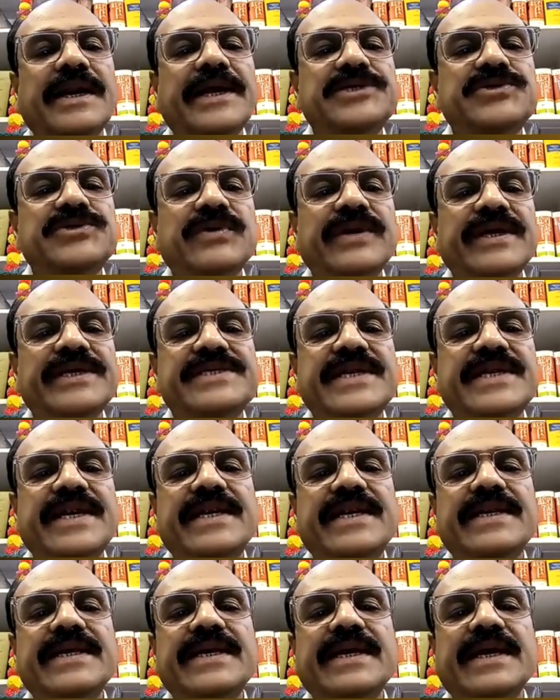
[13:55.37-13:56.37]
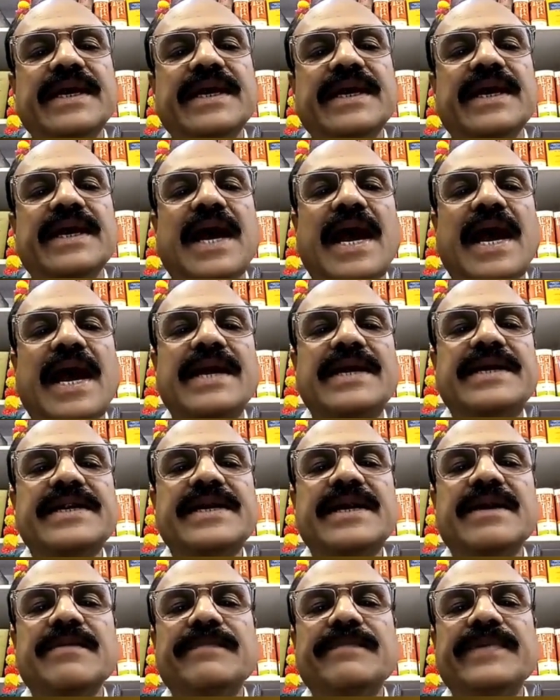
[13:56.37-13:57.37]
Ratio decidendi.
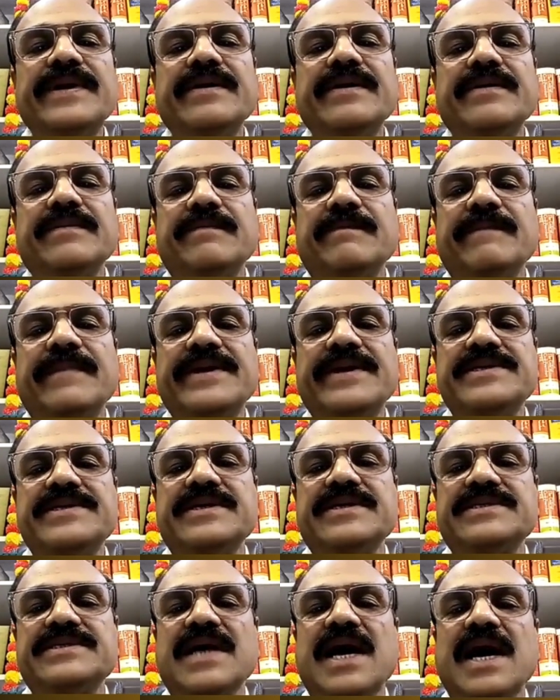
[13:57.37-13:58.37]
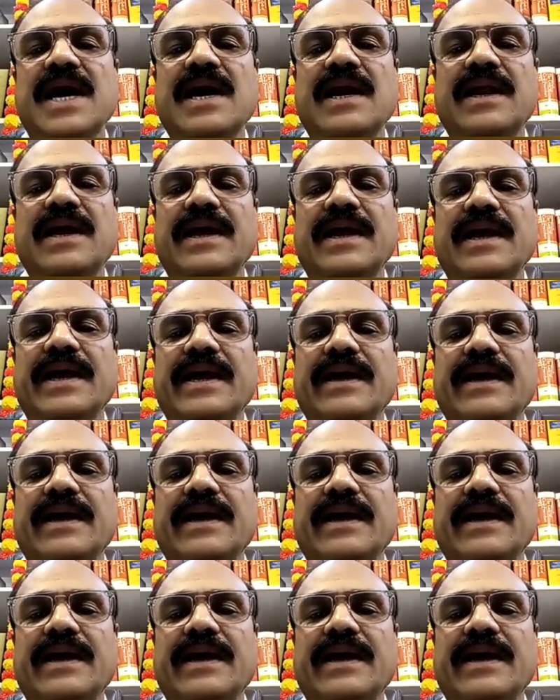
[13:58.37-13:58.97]
Anti-dumping measures are